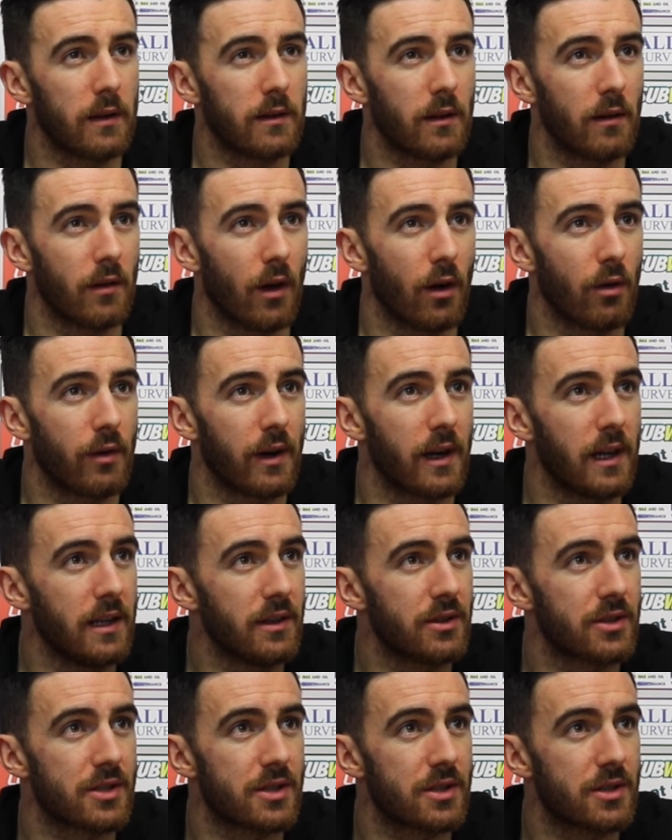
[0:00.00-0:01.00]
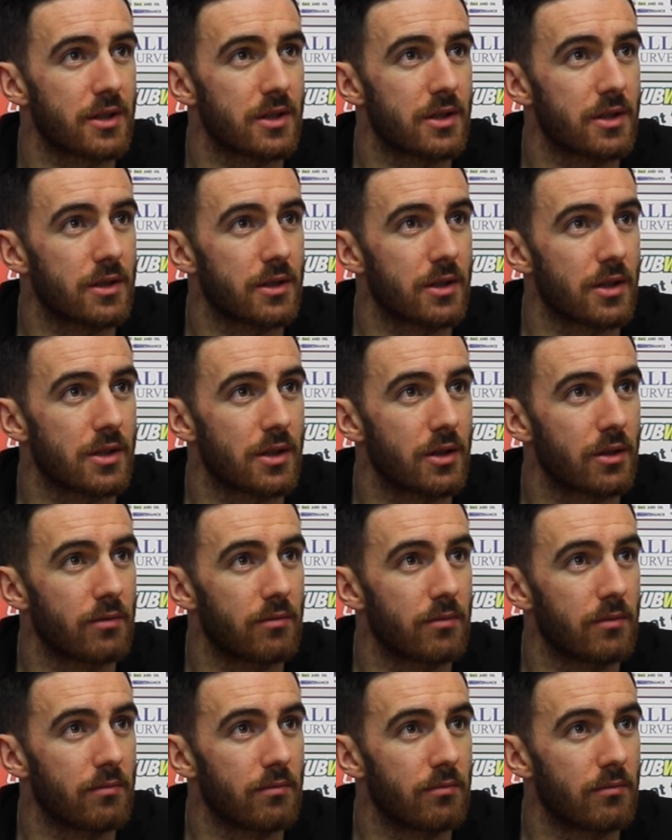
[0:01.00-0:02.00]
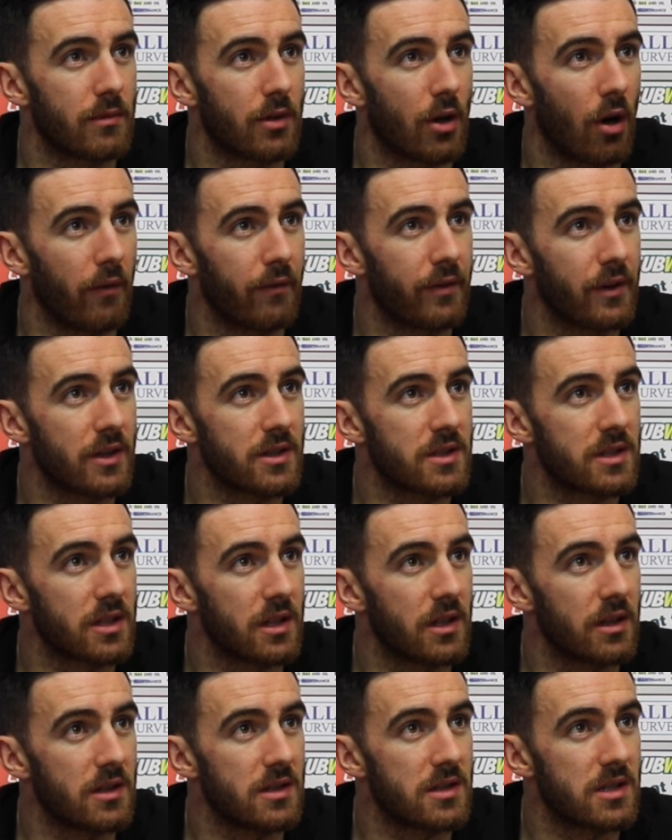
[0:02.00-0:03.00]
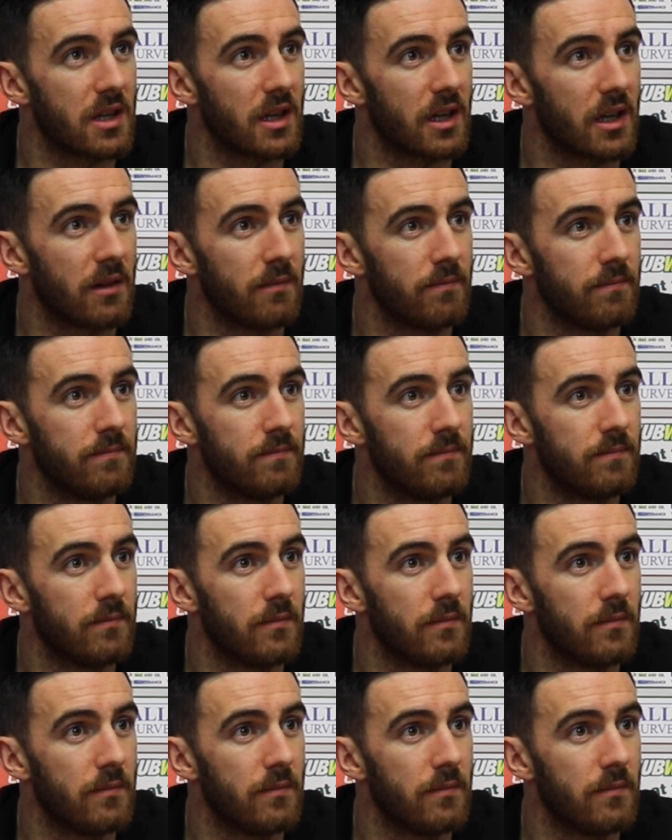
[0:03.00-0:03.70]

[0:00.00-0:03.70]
I don't know, really. Just confidence, and